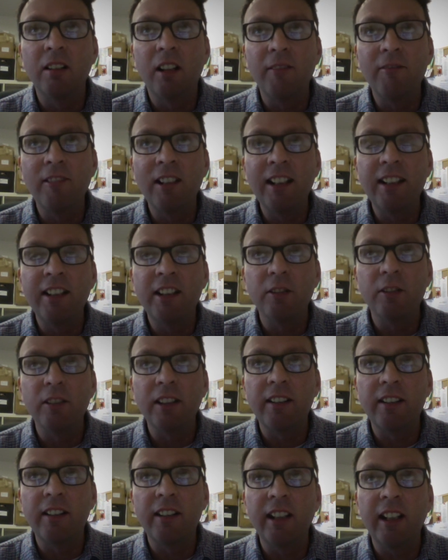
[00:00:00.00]
I really
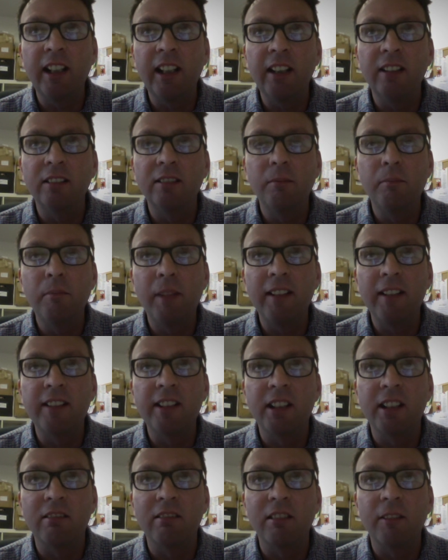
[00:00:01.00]
enjoyed the
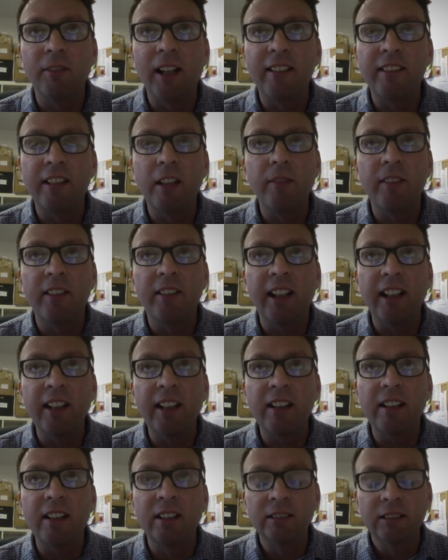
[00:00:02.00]
mixture of activities.
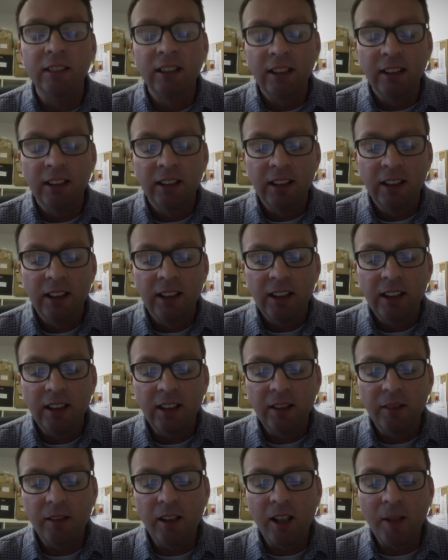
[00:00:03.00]

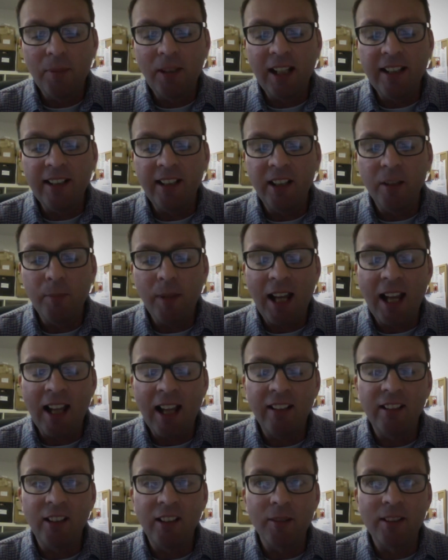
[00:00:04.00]
I played in a
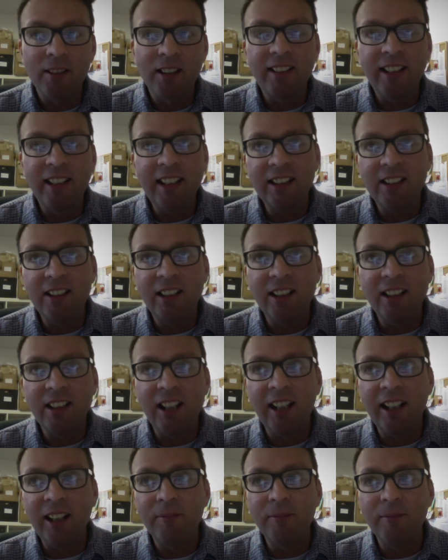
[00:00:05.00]
band, I was a DJ,
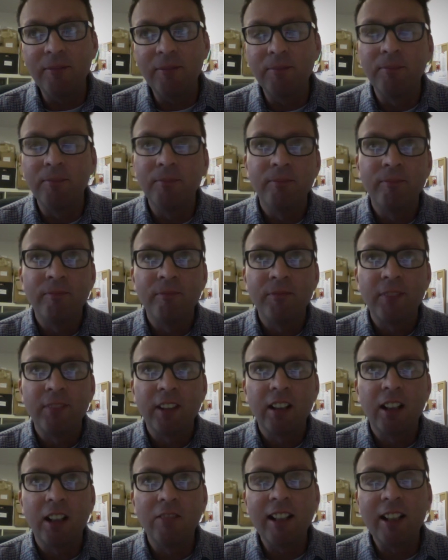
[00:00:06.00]

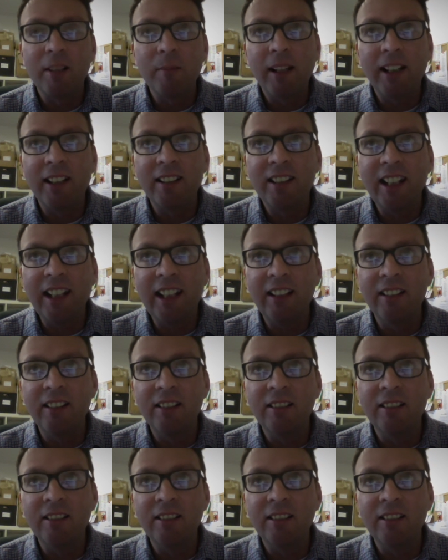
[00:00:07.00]
I ran a magazine.